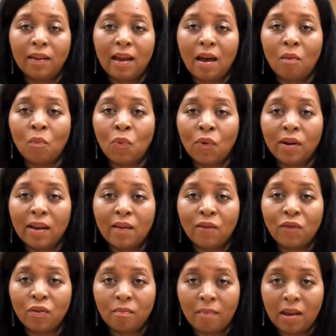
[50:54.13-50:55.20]
out more
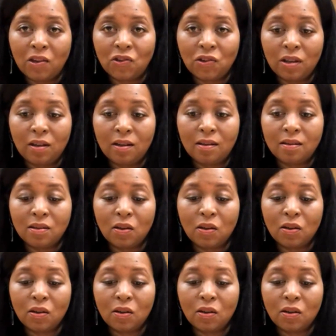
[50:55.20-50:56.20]
information, and so